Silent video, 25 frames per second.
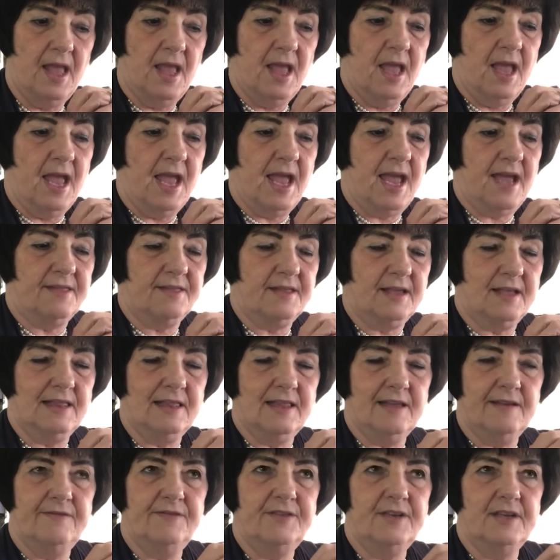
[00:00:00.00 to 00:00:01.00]
And they
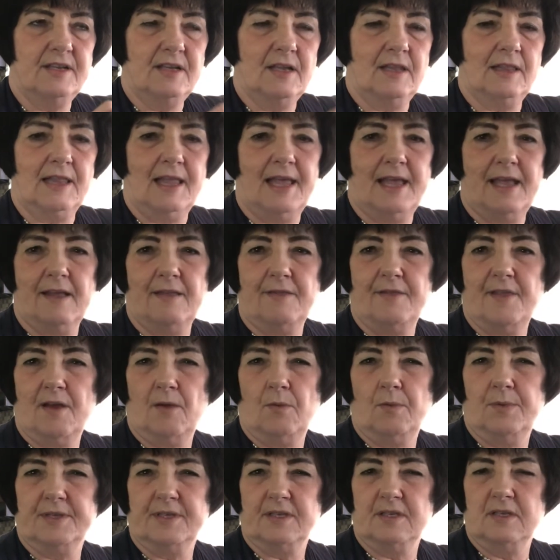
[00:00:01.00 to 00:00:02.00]
lived in a land that
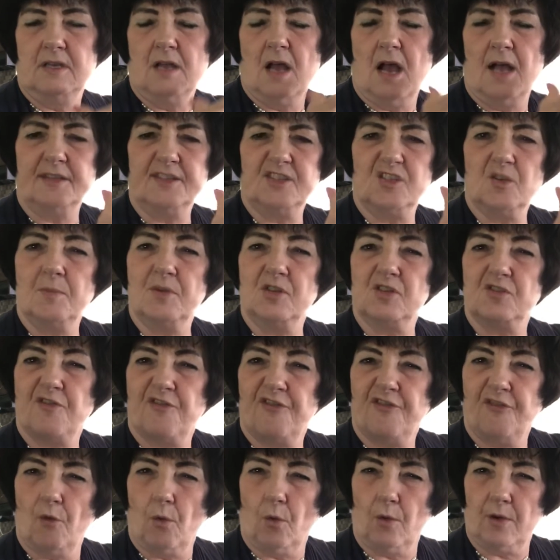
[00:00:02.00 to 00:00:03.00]
was not so much
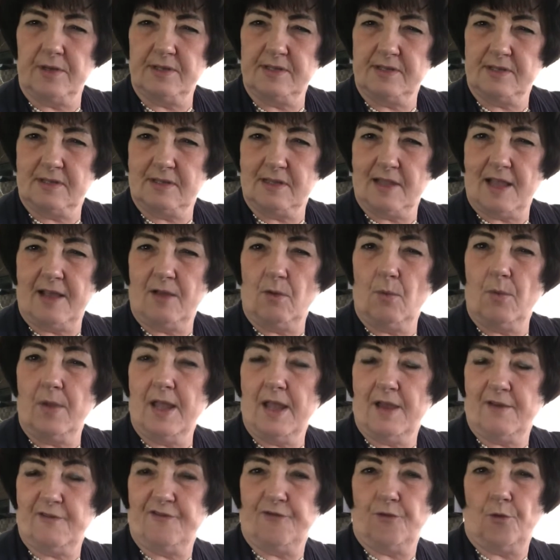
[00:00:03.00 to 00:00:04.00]
forests, like we
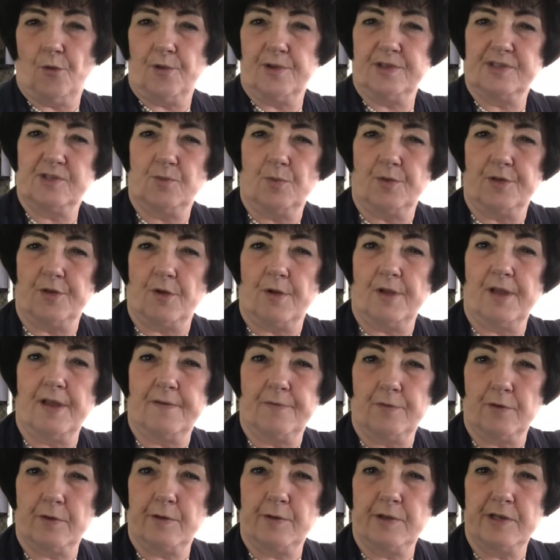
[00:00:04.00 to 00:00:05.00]
have forests with our
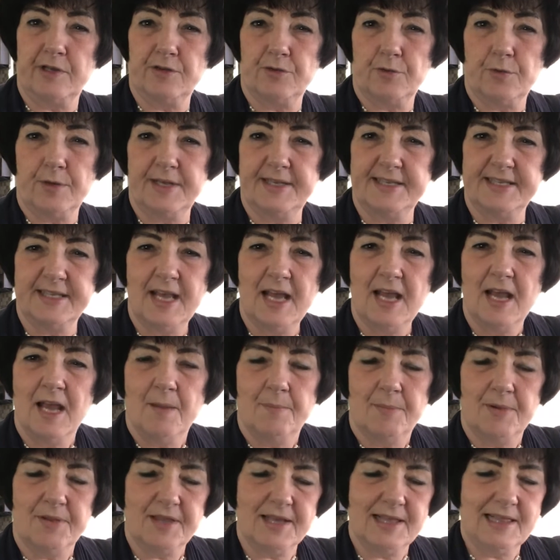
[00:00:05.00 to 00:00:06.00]
evergreen trees,
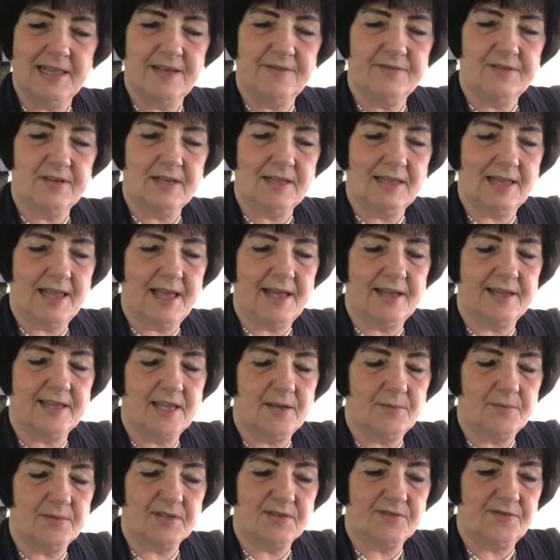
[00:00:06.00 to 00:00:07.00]
but they lived in a land that
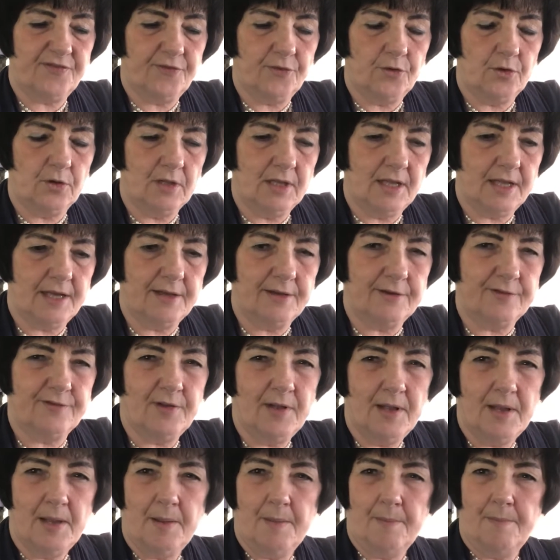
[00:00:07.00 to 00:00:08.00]
was full of
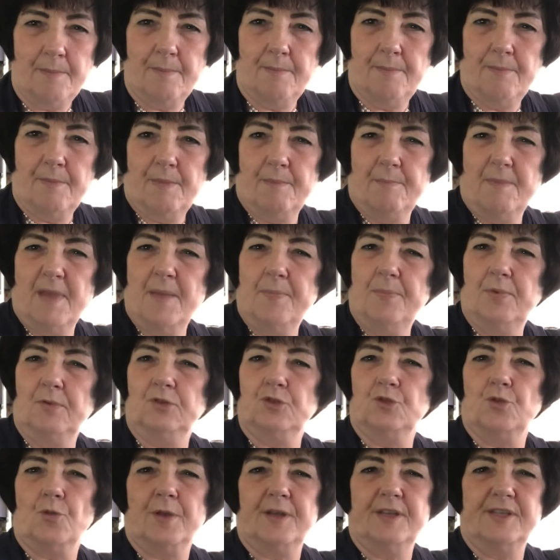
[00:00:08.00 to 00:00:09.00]
maple
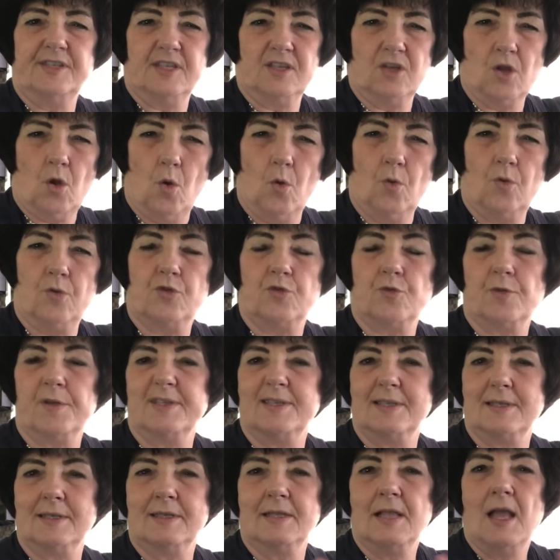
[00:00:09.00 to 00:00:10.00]
trees and oak
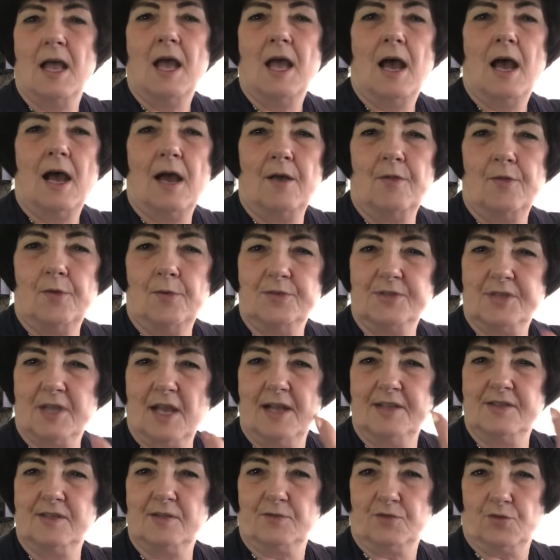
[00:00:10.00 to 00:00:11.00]
trees and those
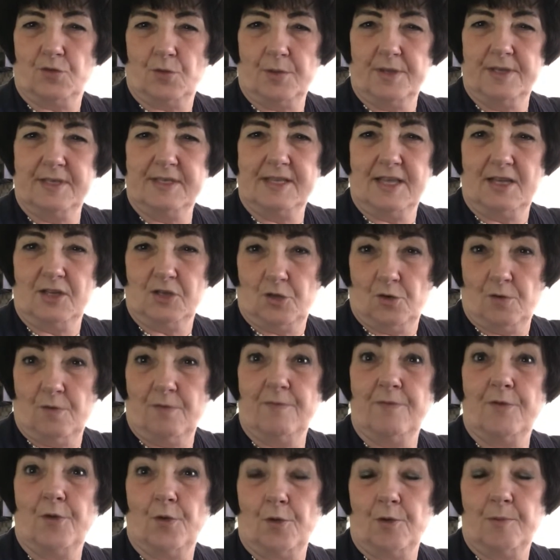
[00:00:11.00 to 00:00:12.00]
kinds of trees that
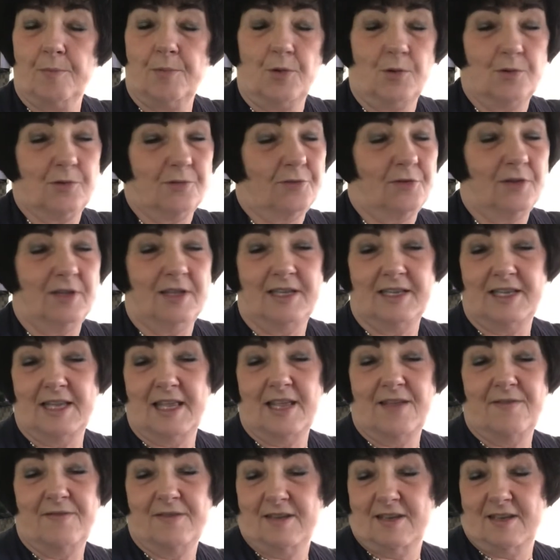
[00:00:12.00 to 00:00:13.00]
turn very beautiful. And
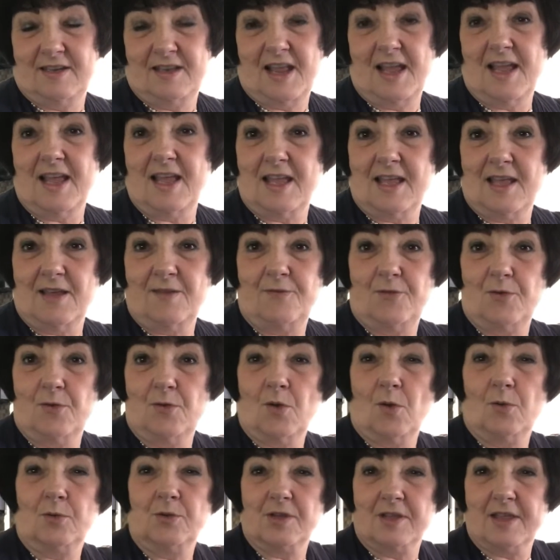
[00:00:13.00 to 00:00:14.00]
even today, if you
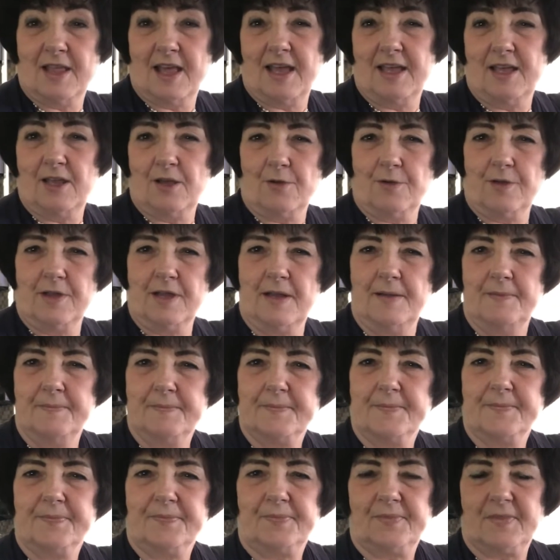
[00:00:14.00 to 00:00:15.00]
go to that area
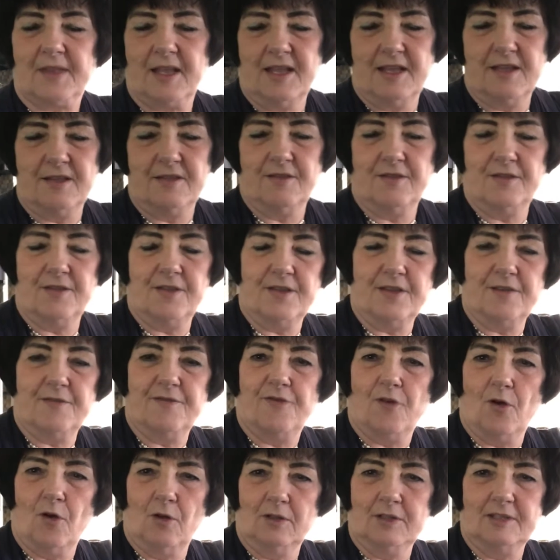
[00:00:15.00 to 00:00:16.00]
in the
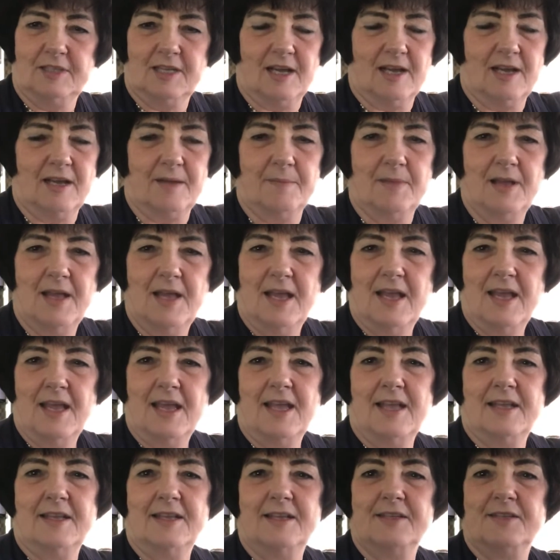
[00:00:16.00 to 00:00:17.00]
fall time,
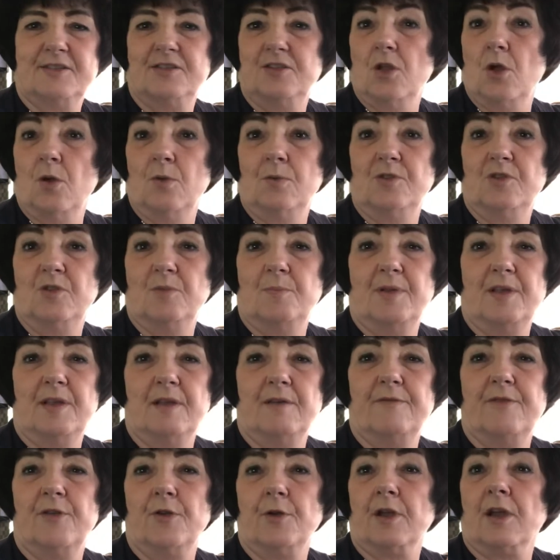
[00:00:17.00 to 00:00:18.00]
it is known to be a
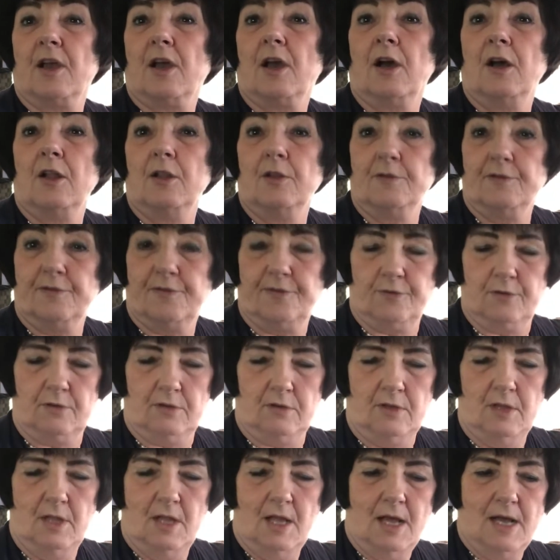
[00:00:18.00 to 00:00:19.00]
very
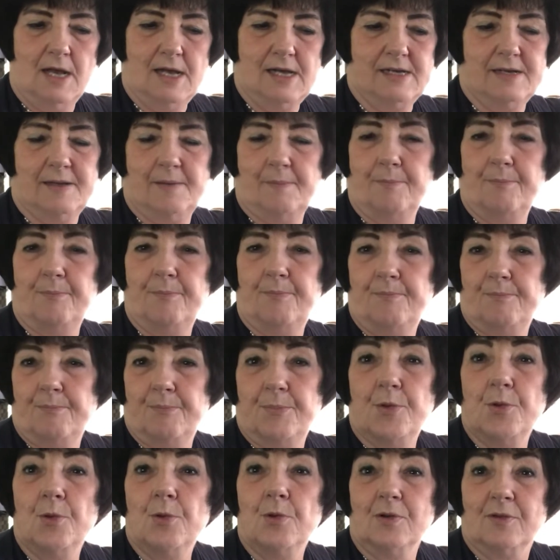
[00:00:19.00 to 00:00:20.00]
colorful,
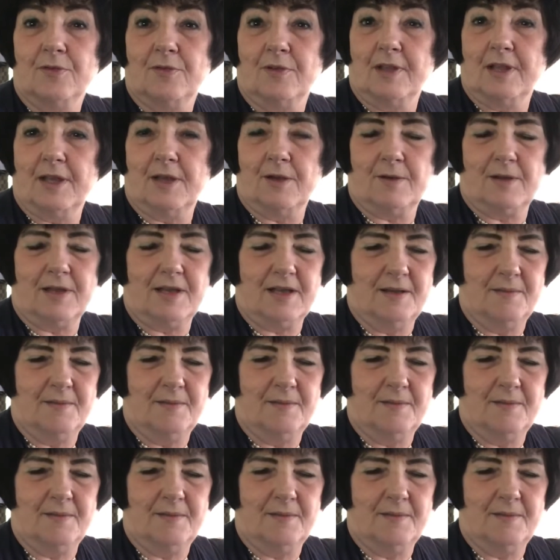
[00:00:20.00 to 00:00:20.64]
beautiful area